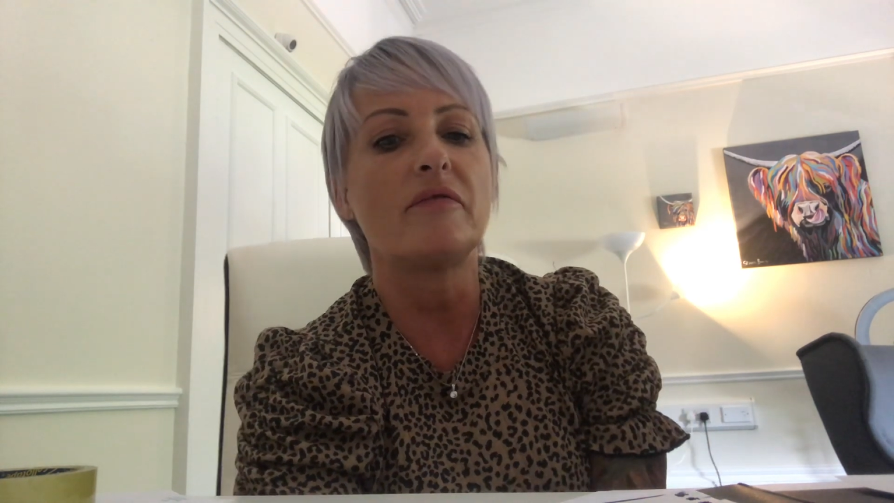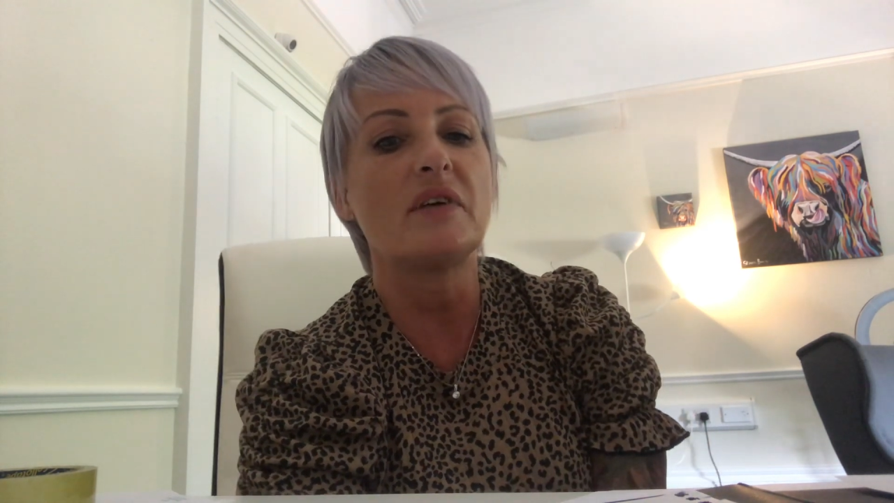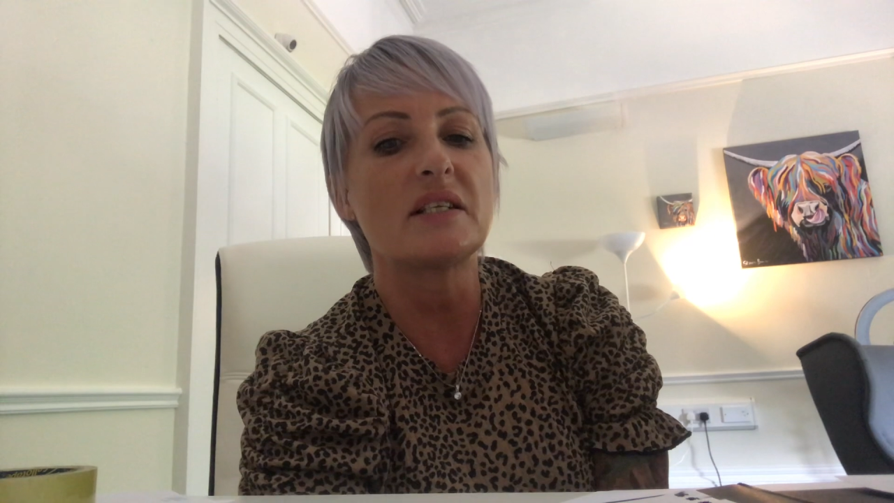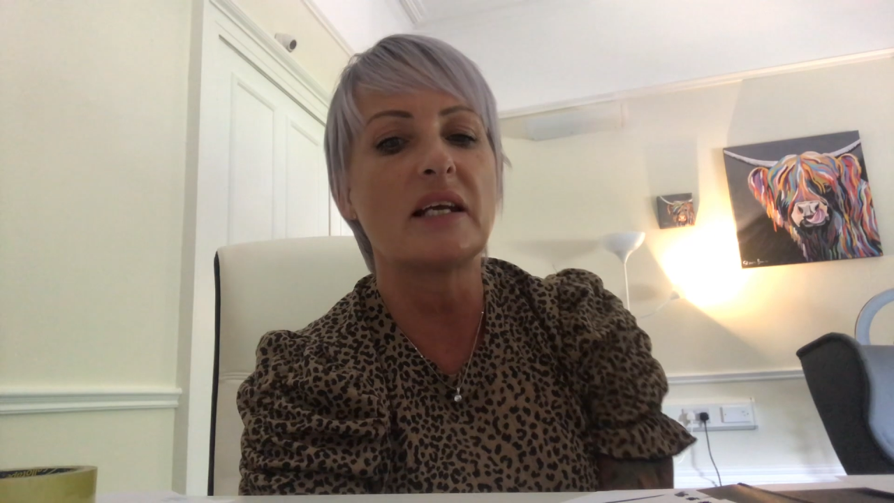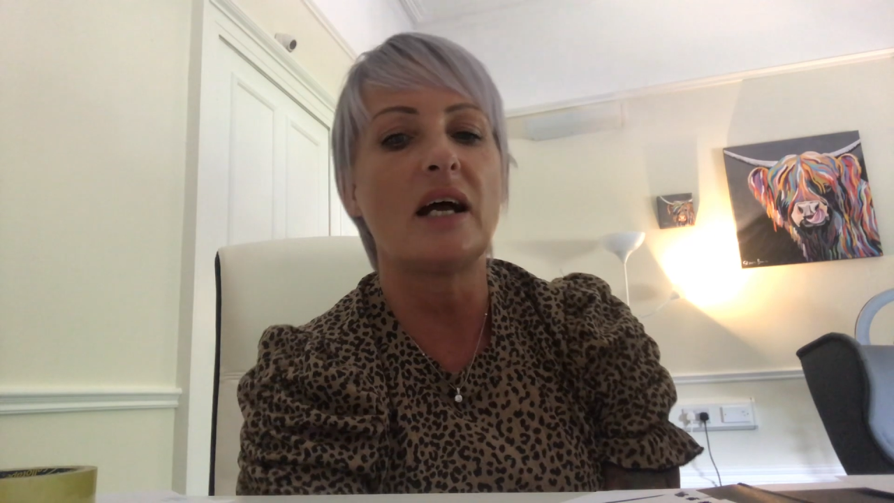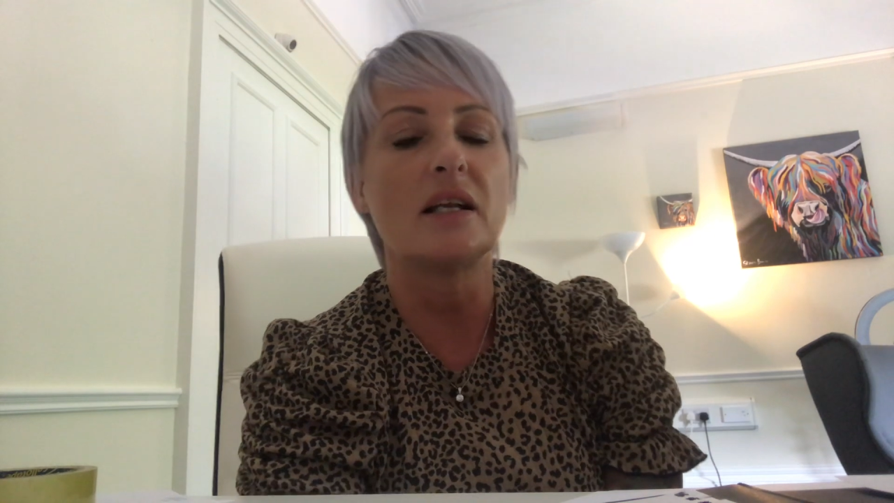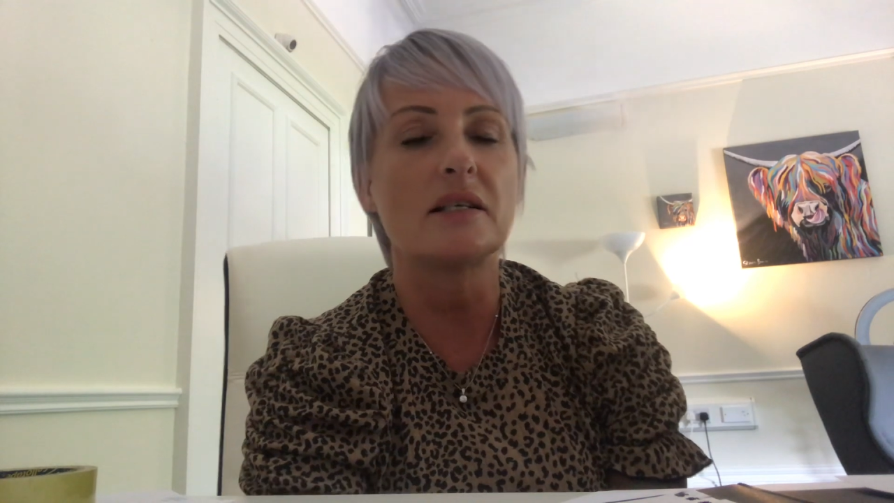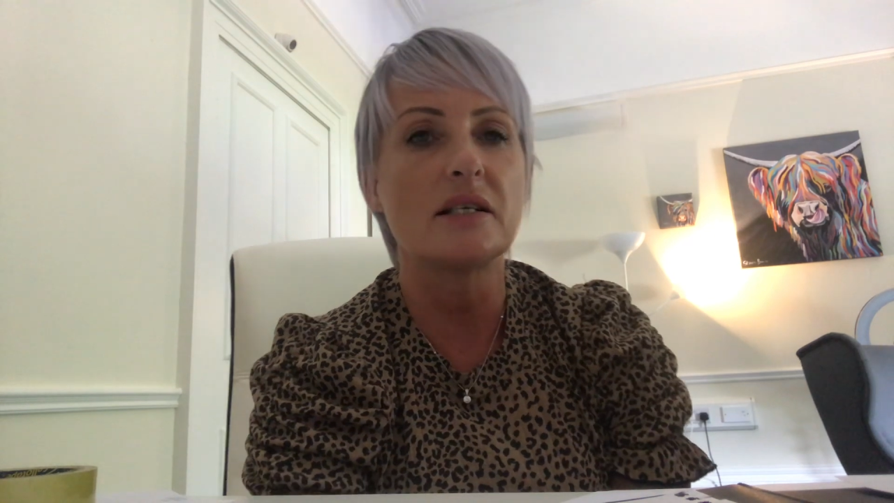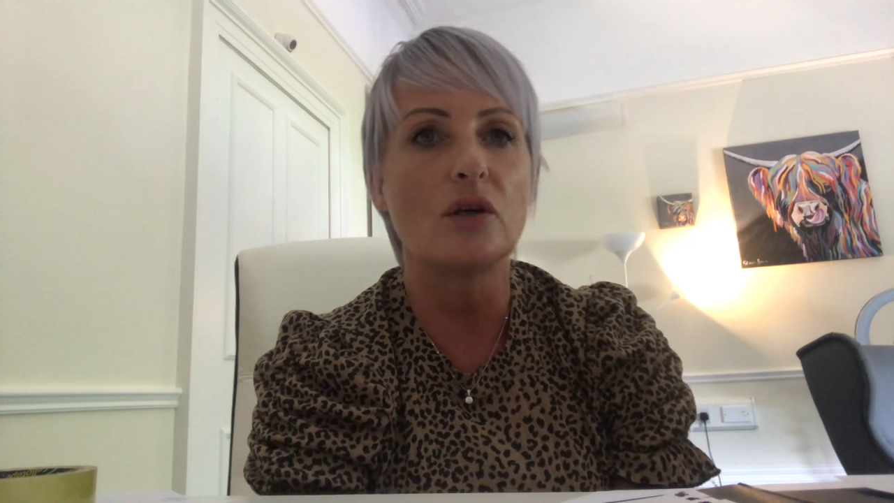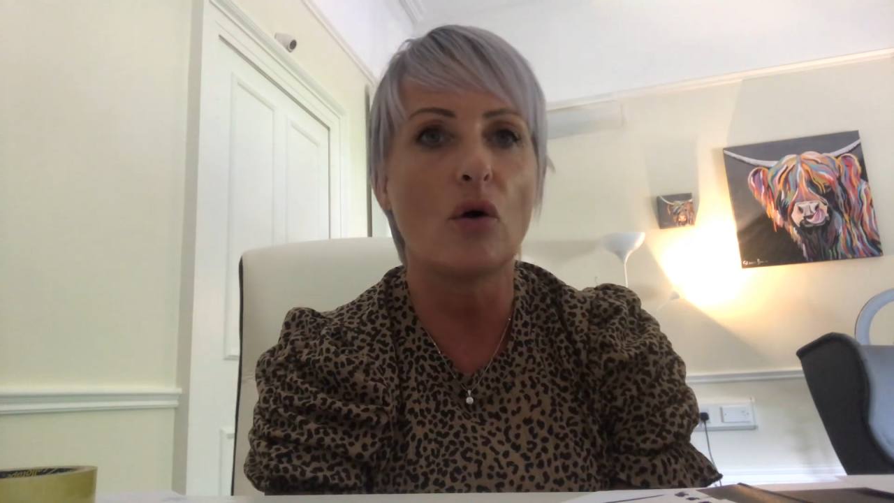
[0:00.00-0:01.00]

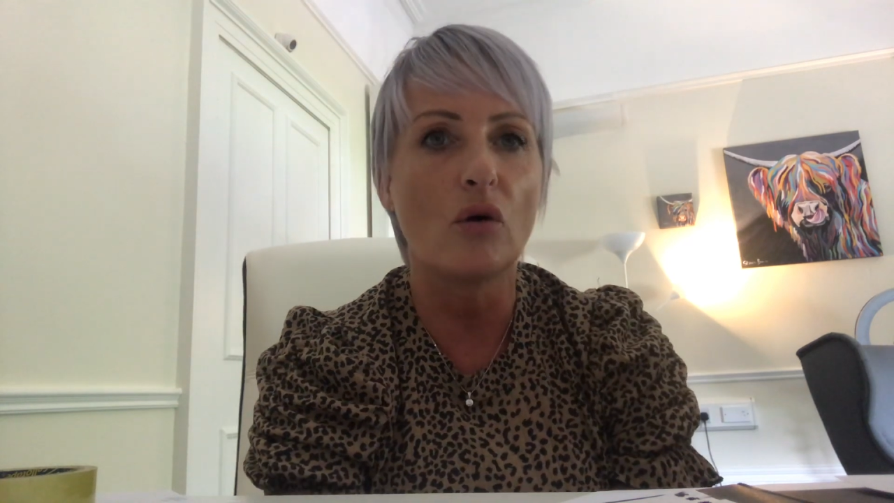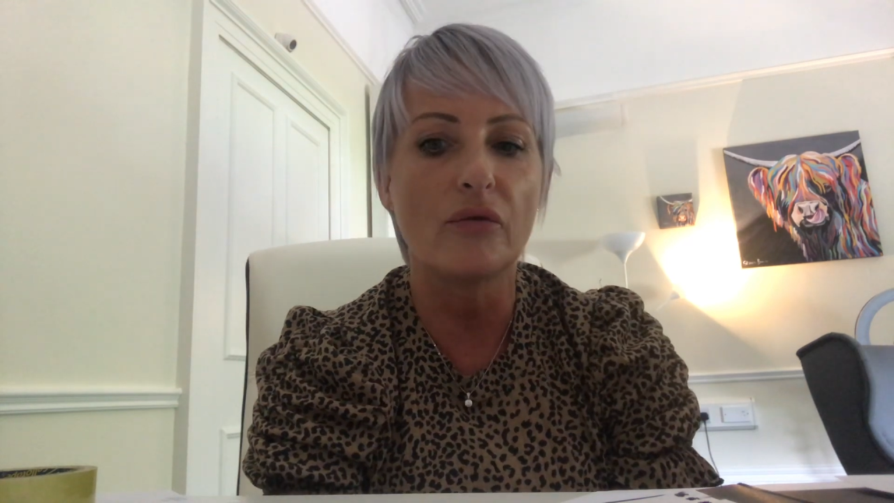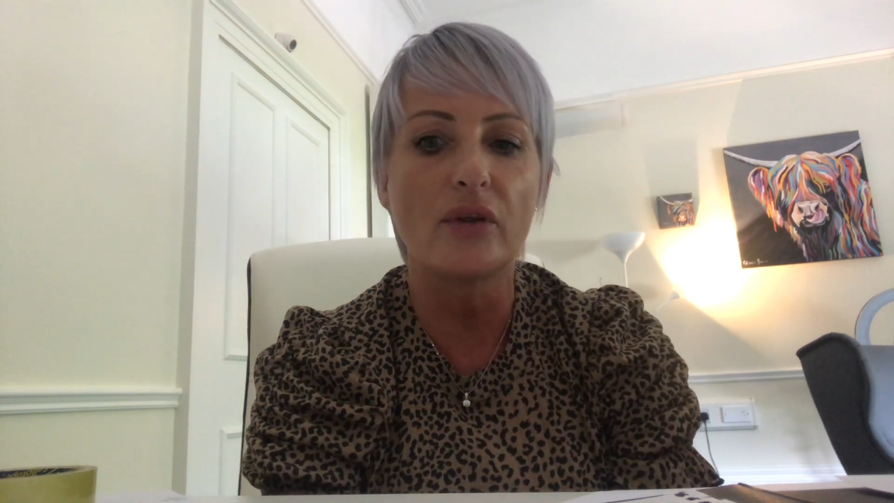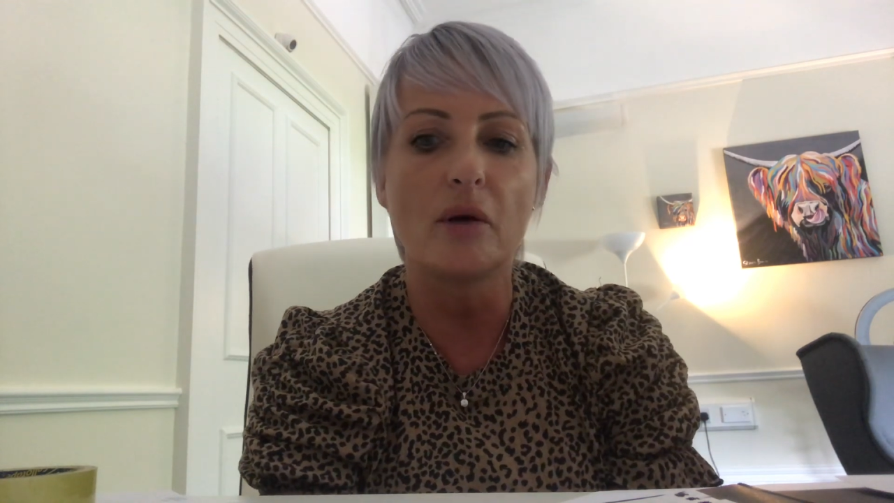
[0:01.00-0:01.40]
physicality of the